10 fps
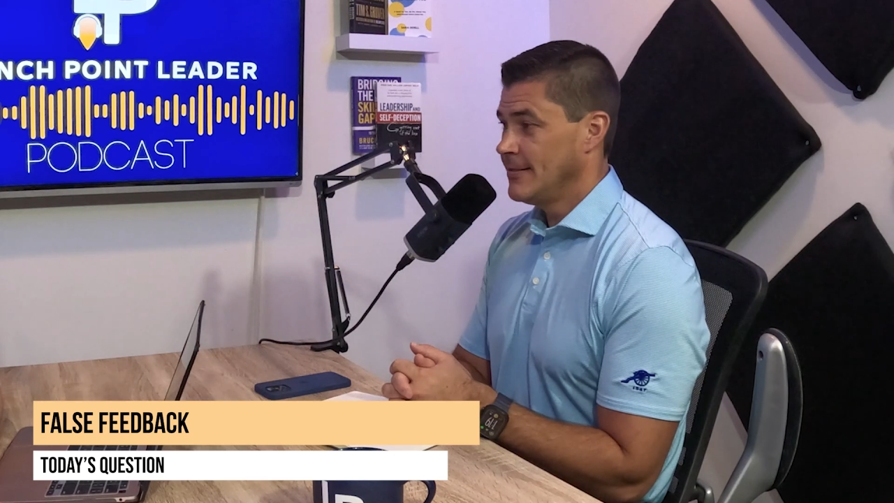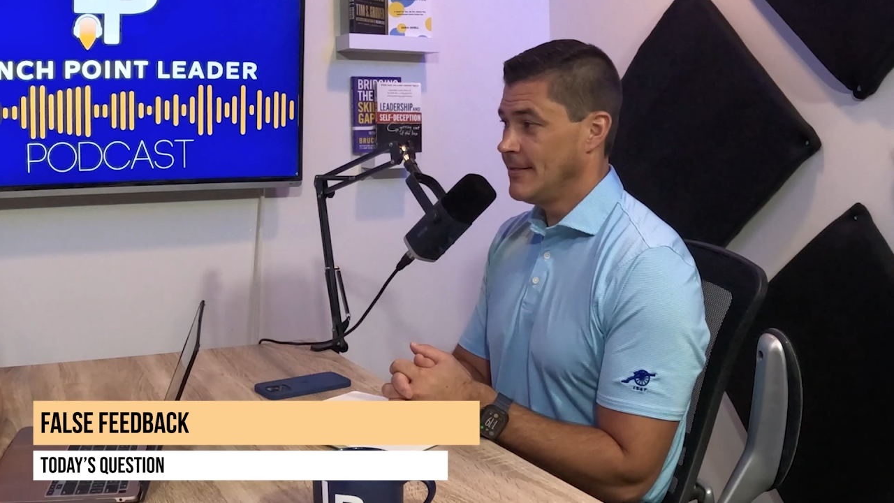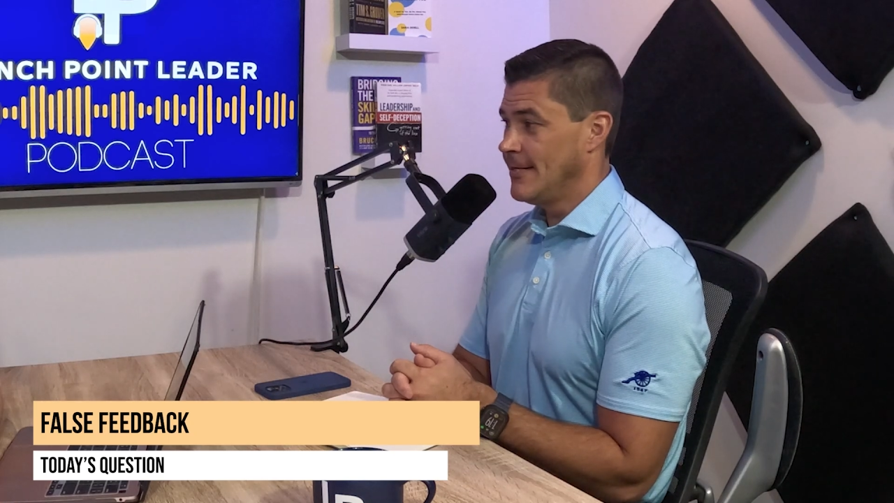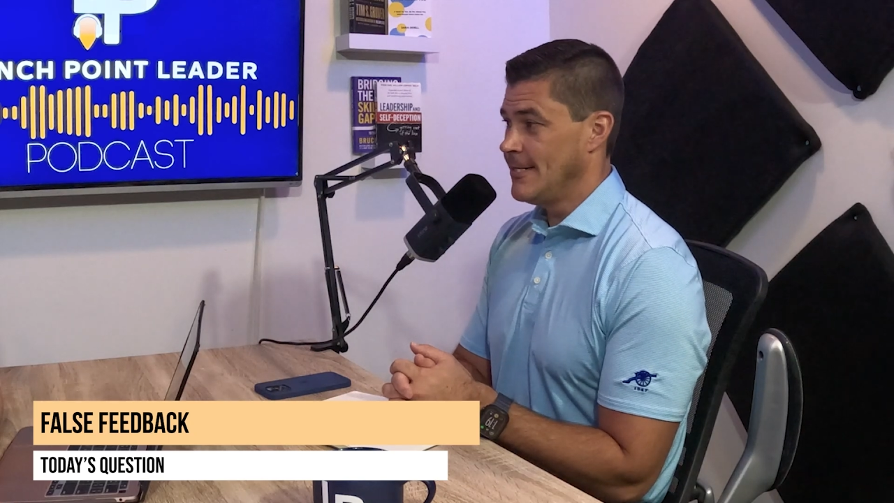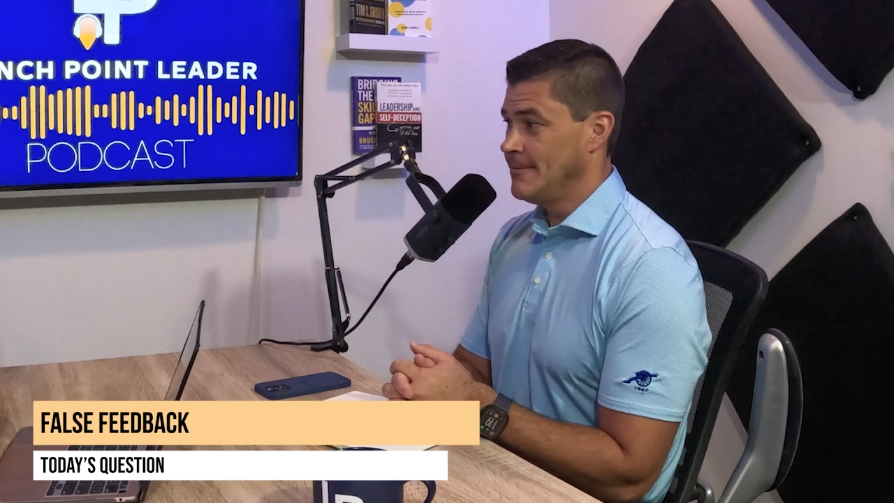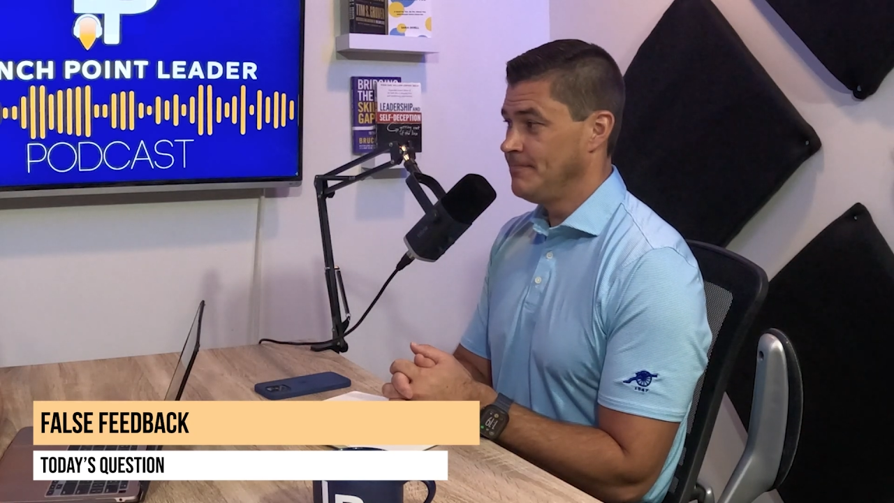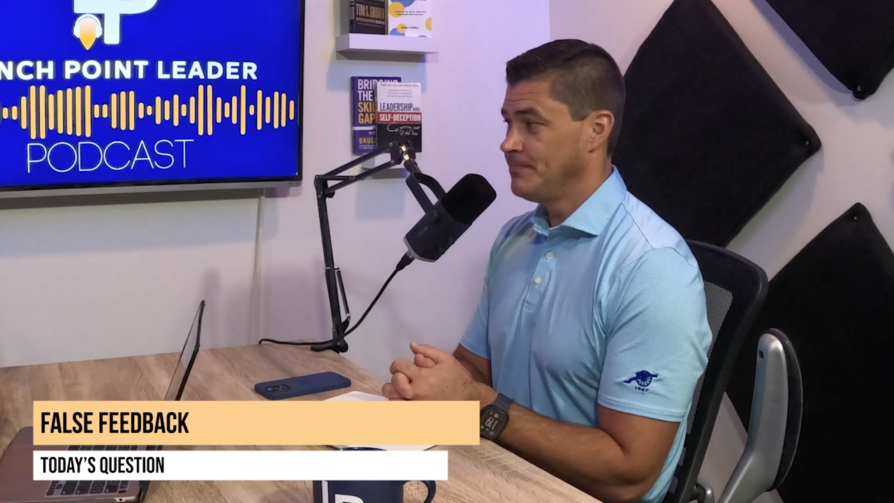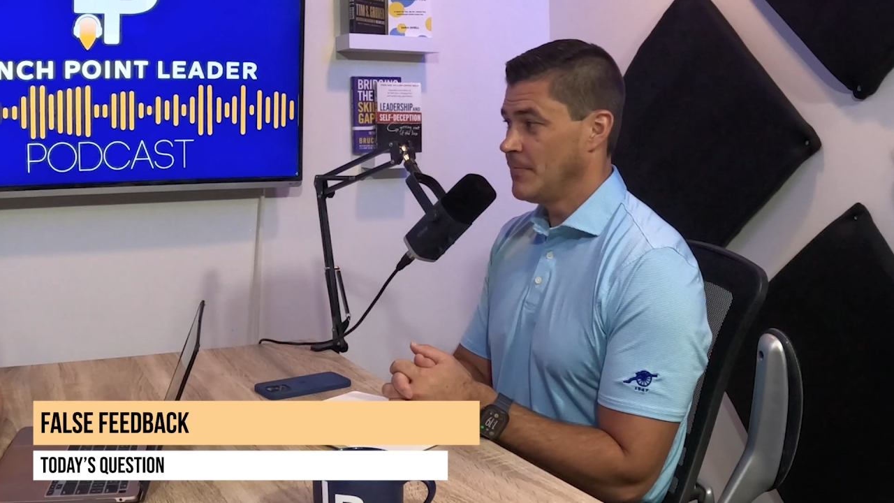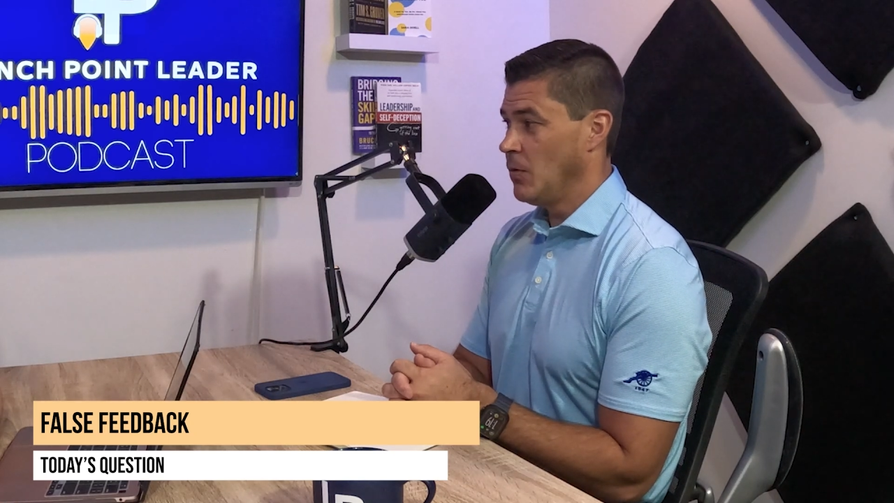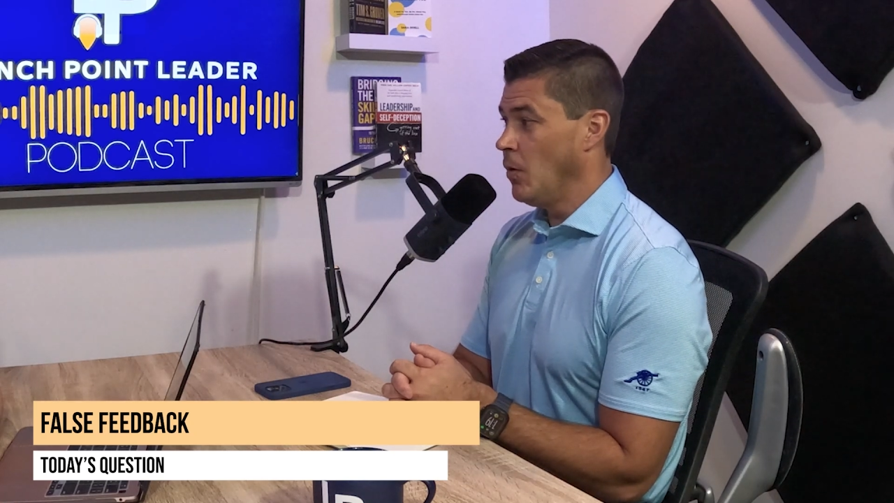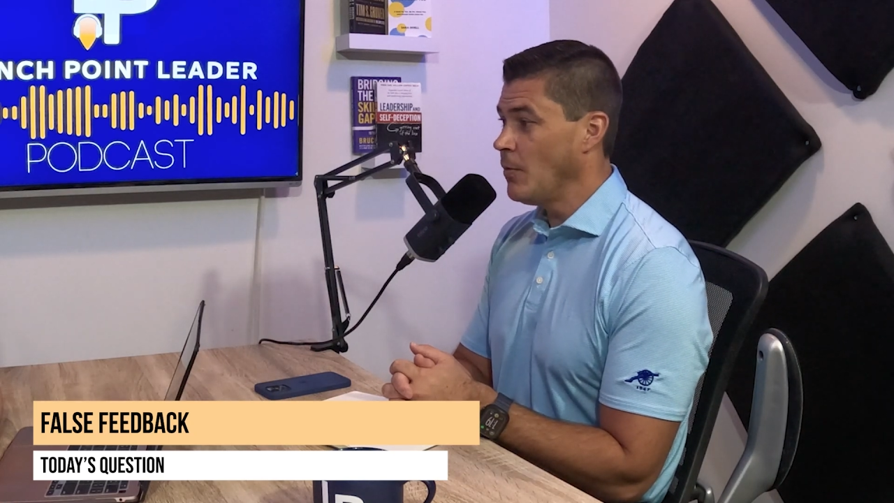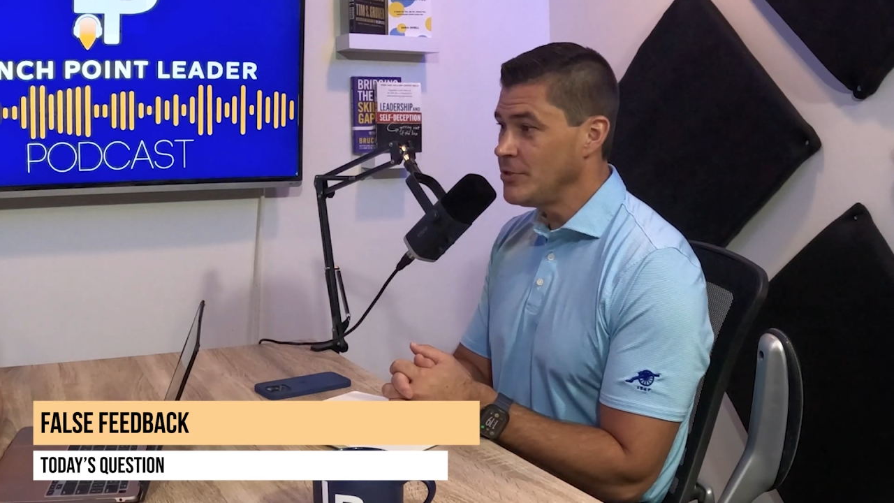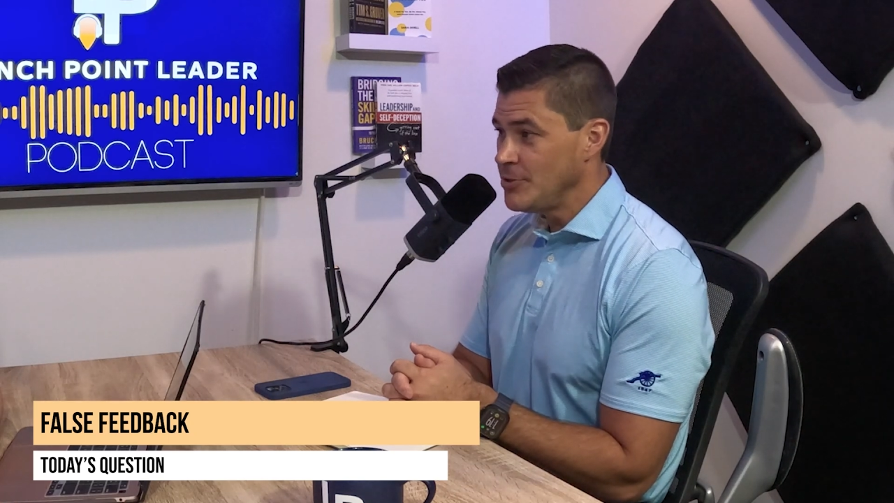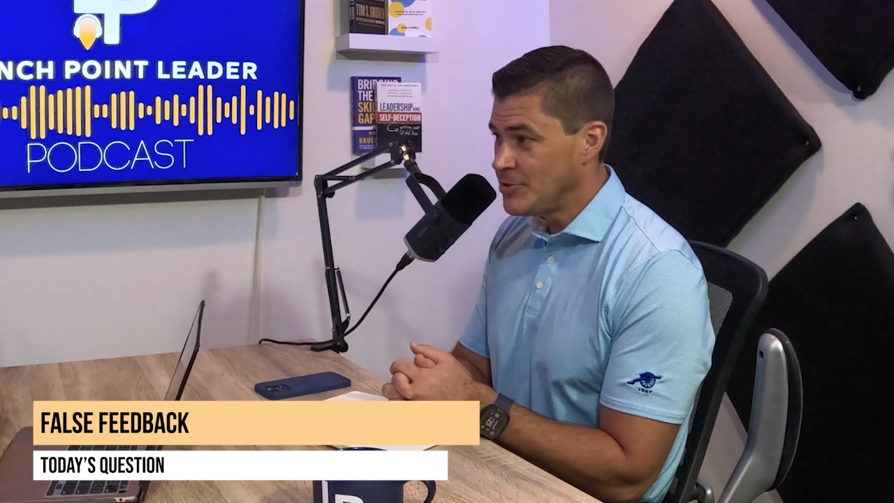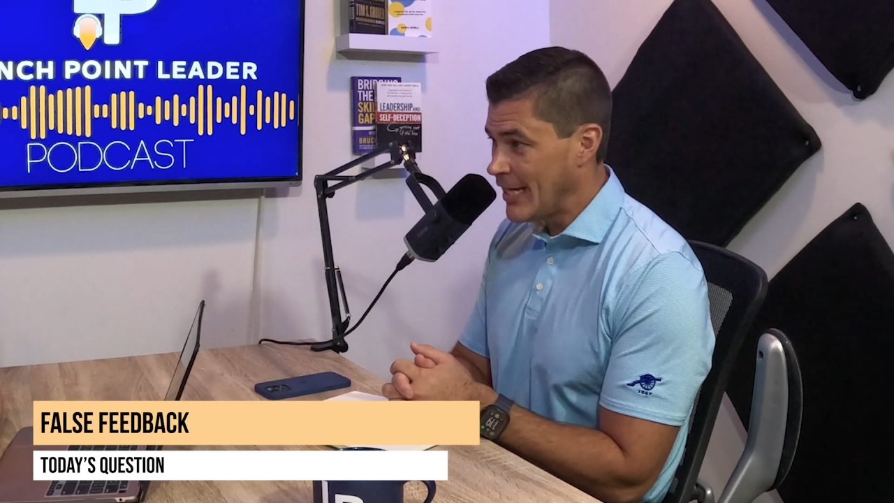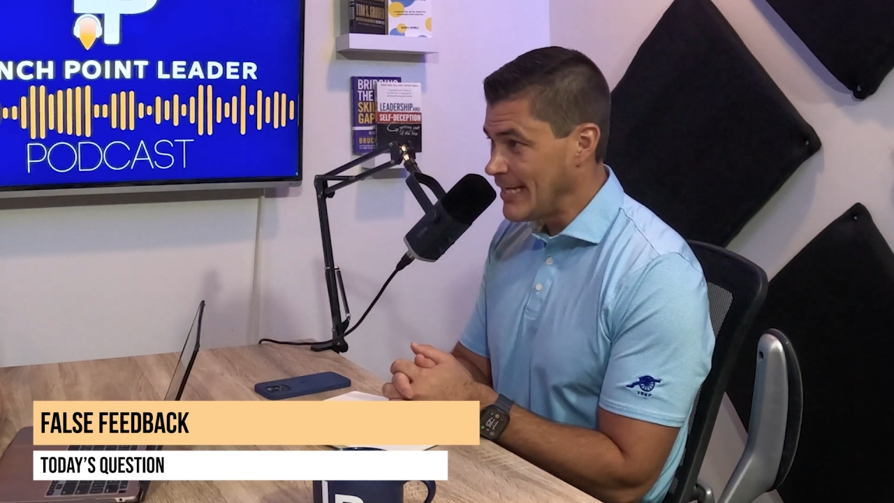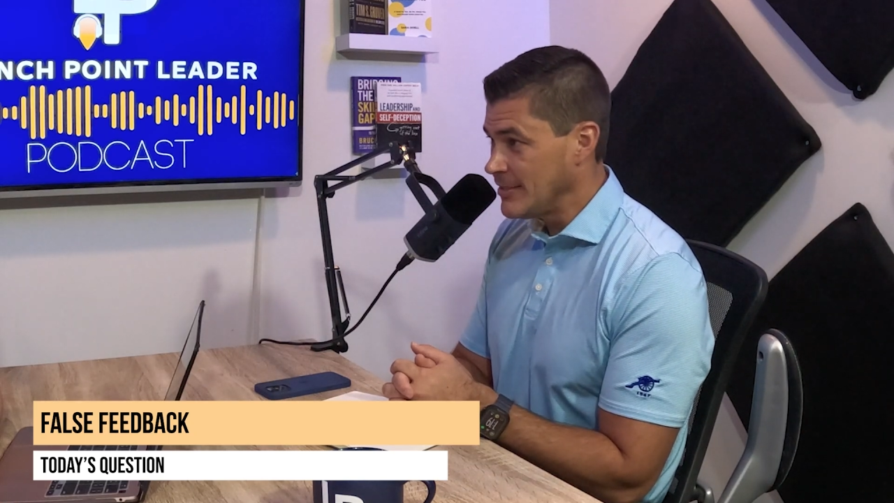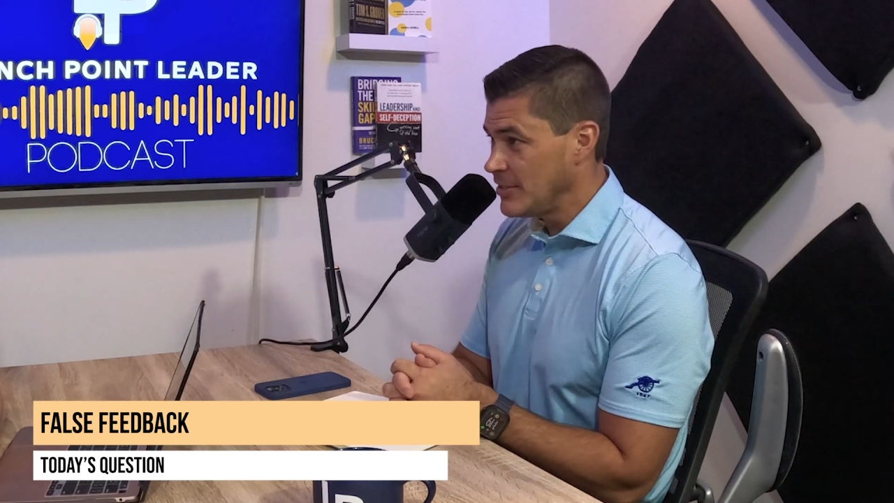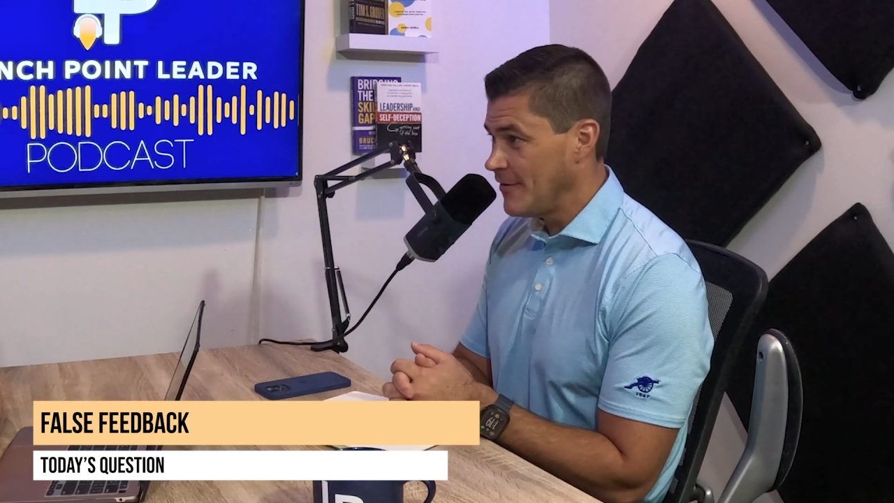What would you change